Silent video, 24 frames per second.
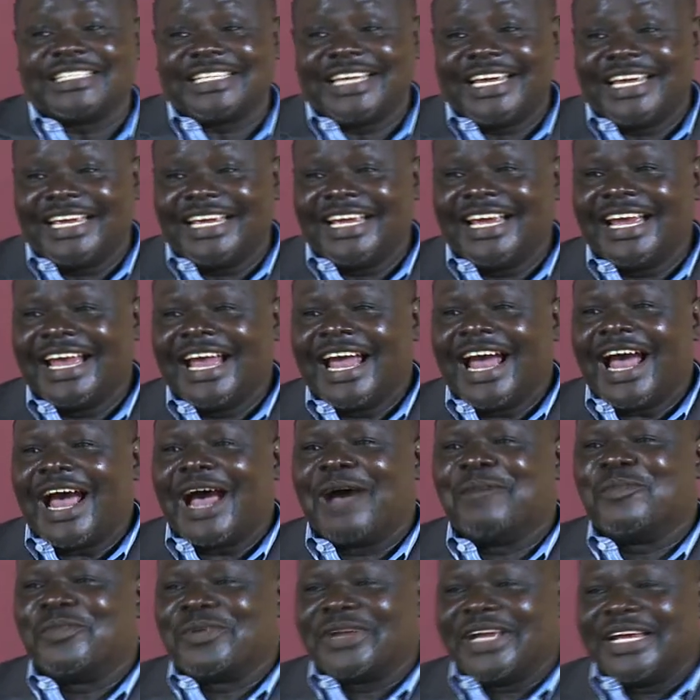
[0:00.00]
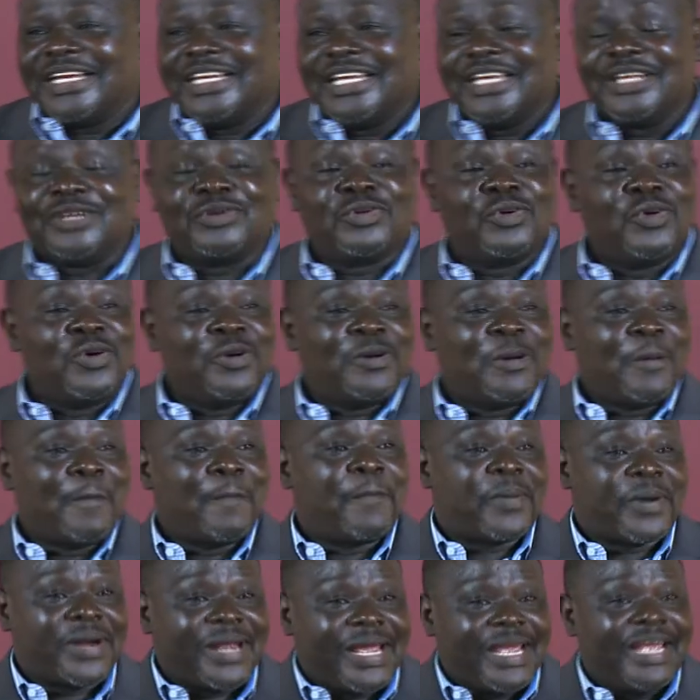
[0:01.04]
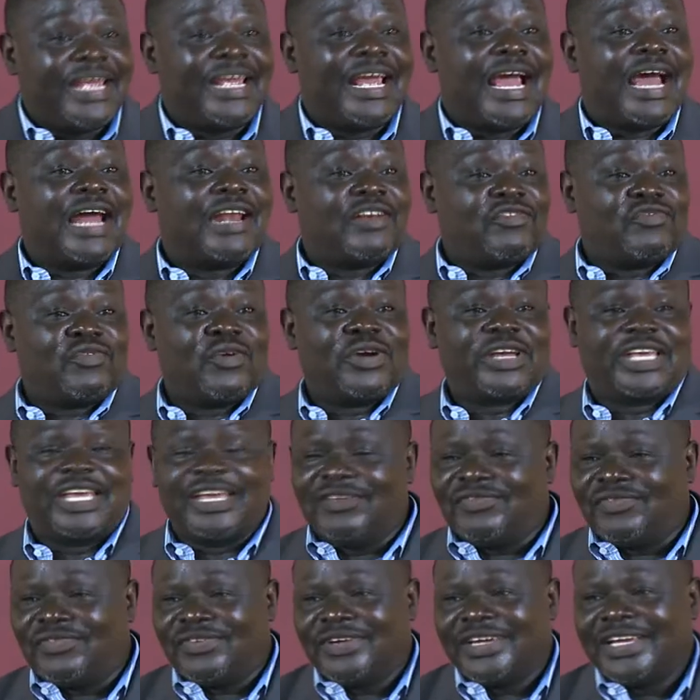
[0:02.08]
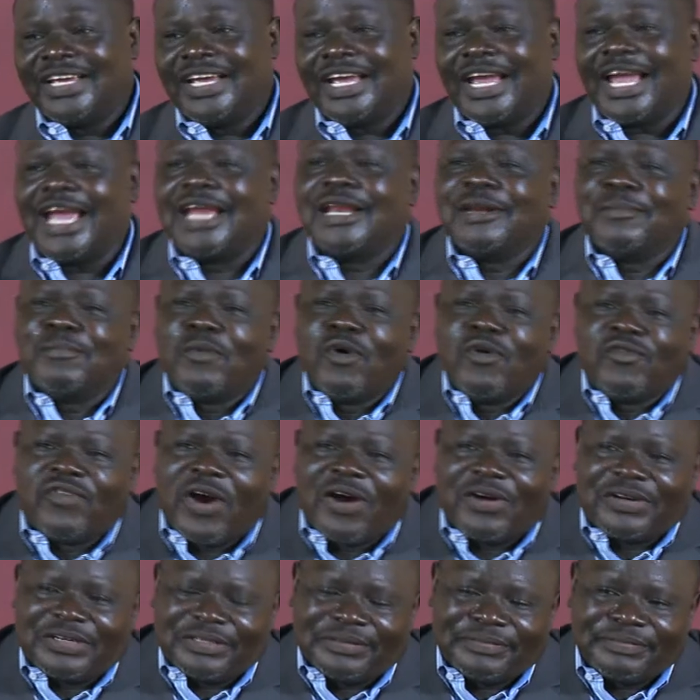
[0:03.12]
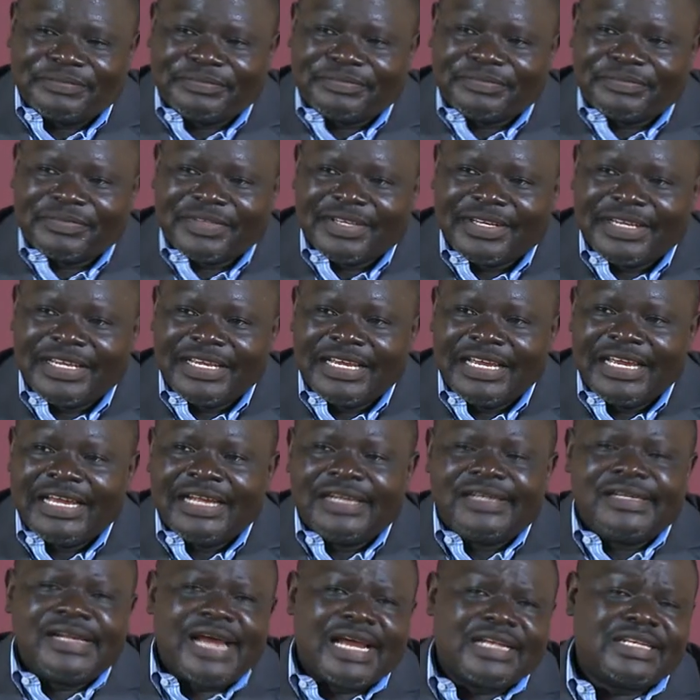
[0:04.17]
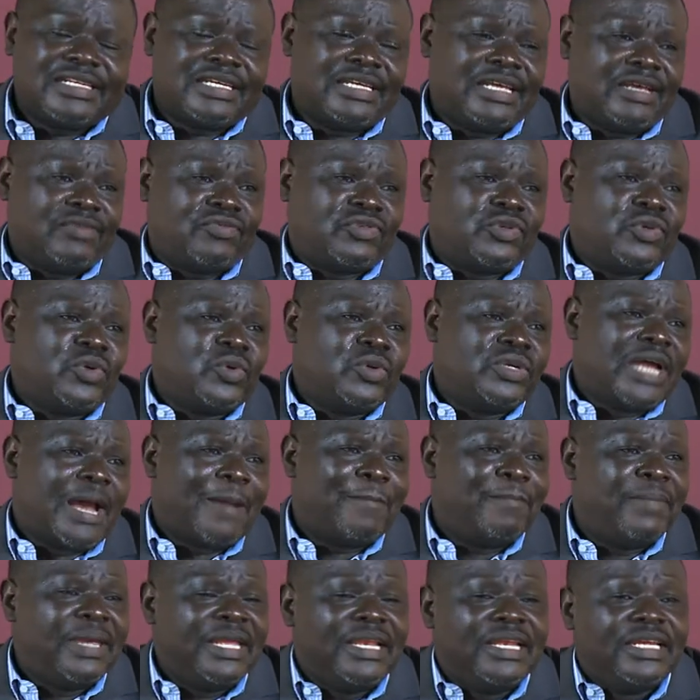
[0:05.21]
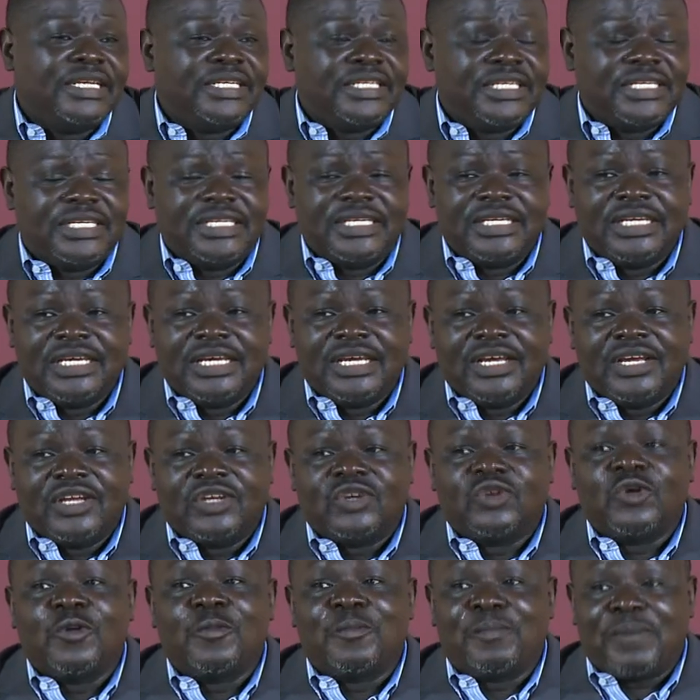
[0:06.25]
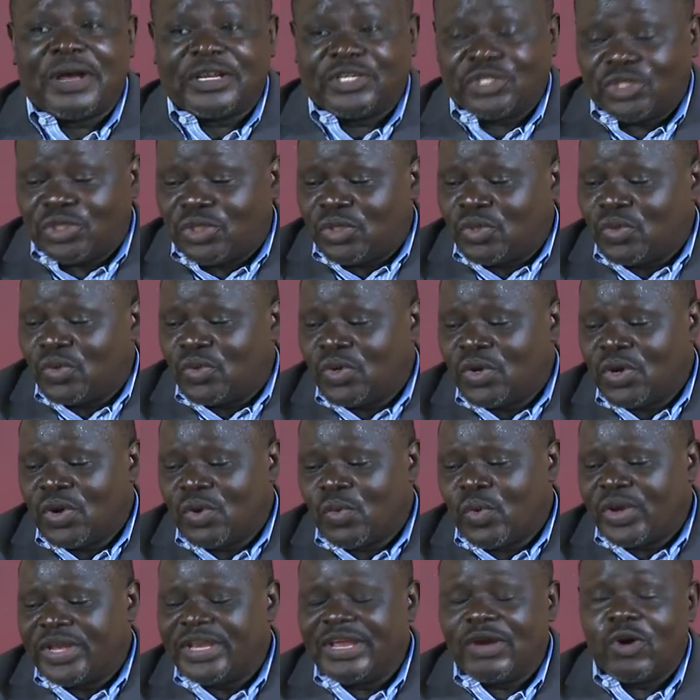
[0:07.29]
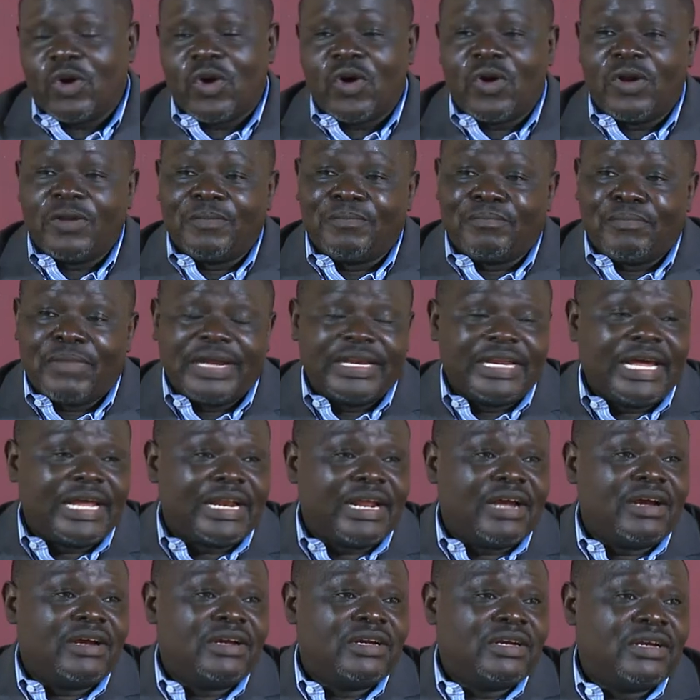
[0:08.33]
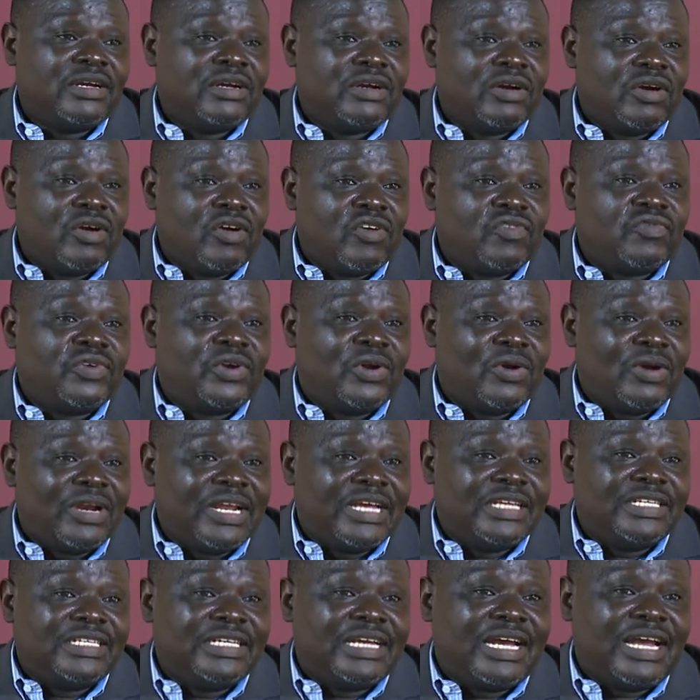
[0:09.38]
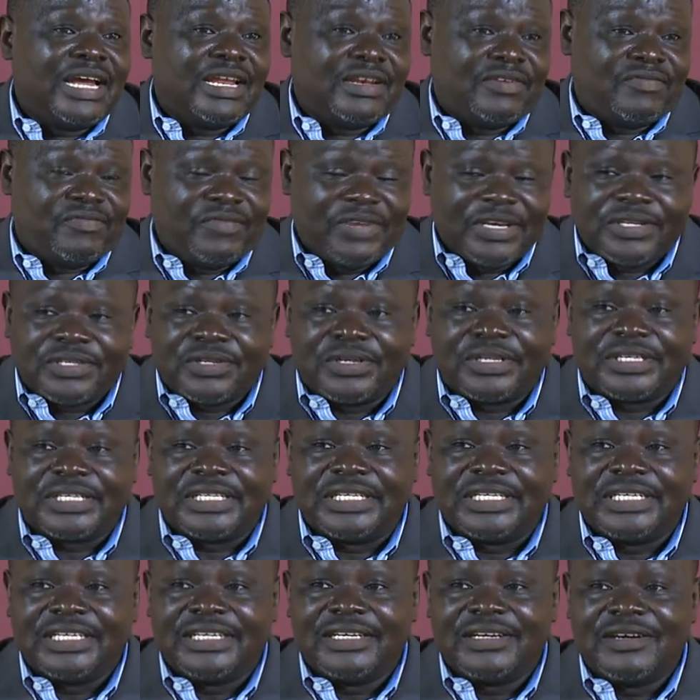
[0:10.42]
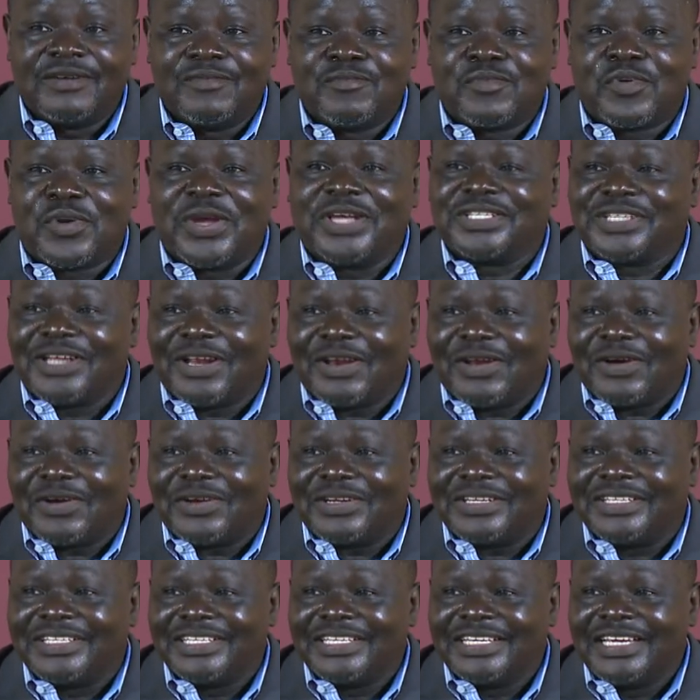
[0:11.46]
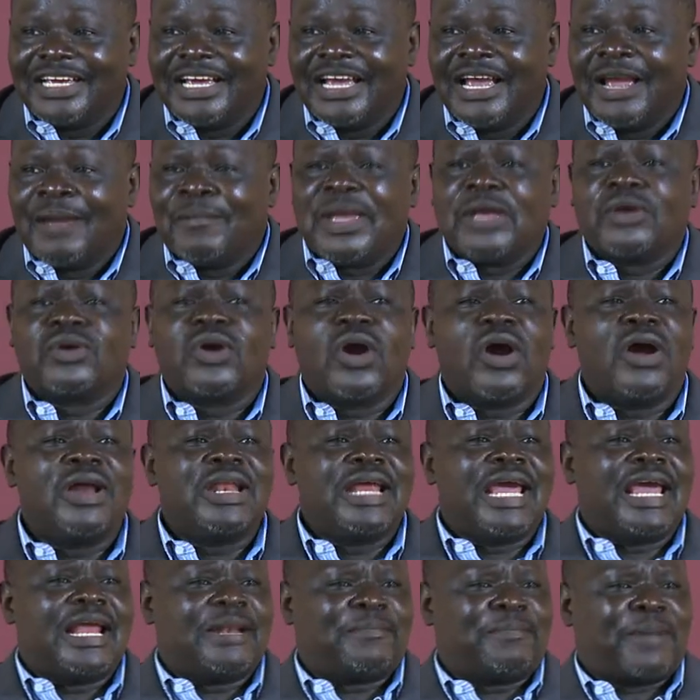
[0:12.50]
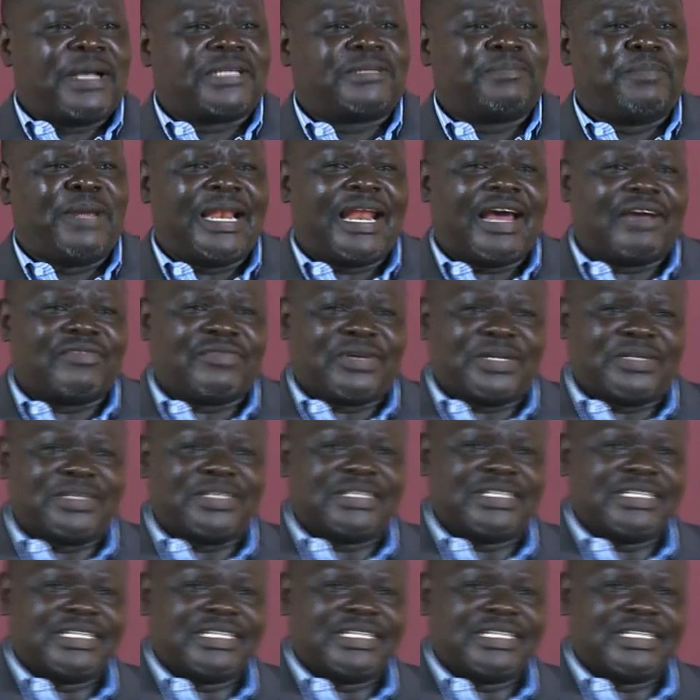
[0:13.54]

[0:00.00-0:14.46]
say, I'm ready to pray and forgive and move on. That gives you the ability to pursue with all manner of knowledge and victory. Praise the Lord. May God help us, beloved.